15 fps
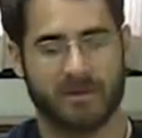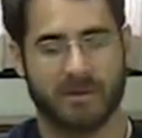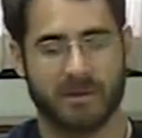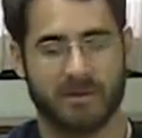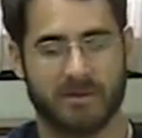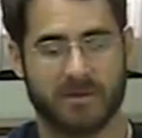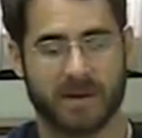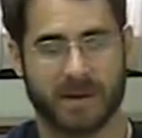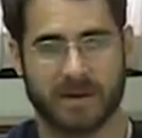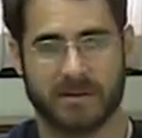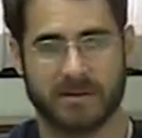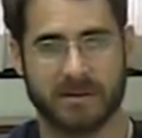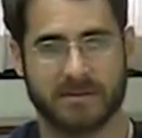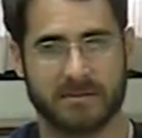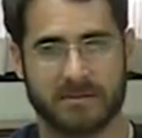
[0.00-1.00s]
You'll
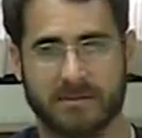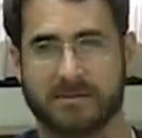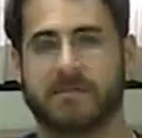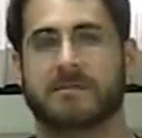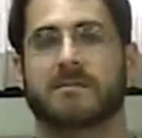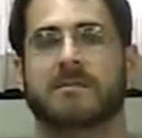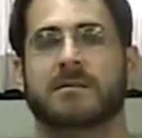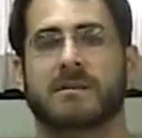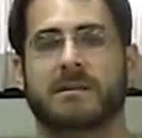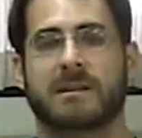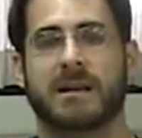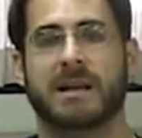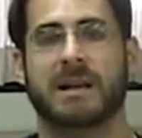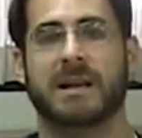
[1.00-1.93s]
find that